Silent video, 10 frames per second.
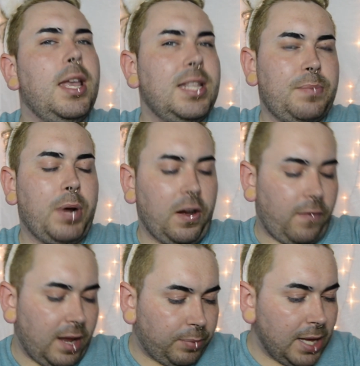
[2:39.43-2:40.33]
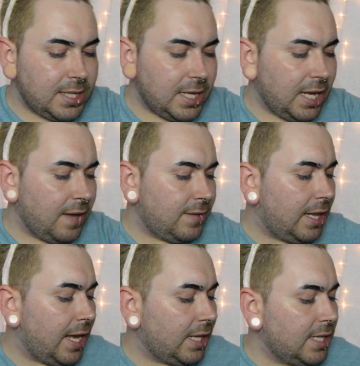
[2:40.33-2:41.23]
is perfect. Plus it gives it
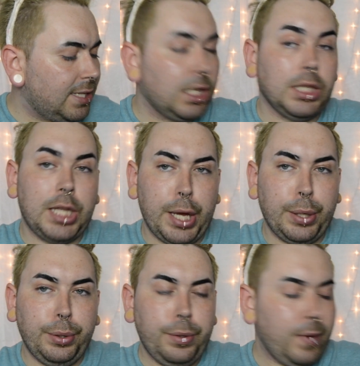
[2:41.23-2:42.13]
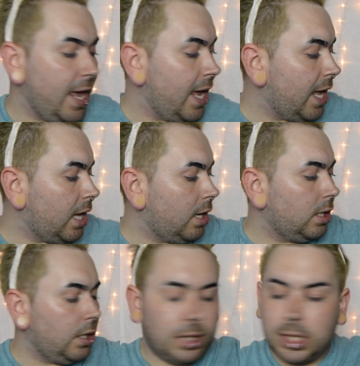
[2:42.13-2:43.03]
like this glow, and
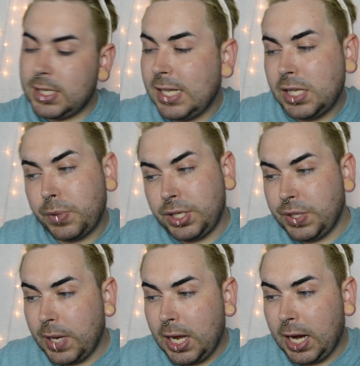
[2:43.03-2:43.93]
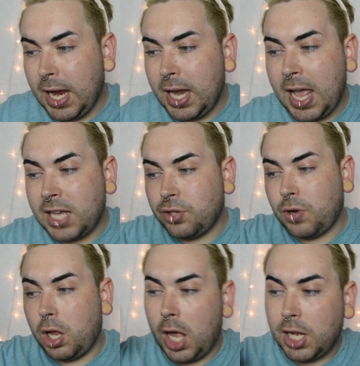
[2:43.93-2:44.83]
since we're doing an
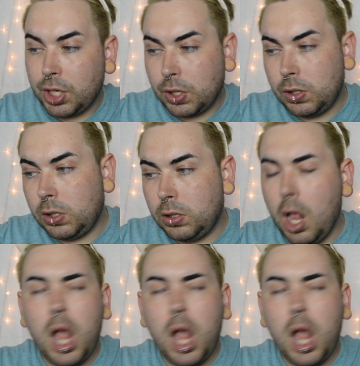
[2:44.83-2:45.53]
astrological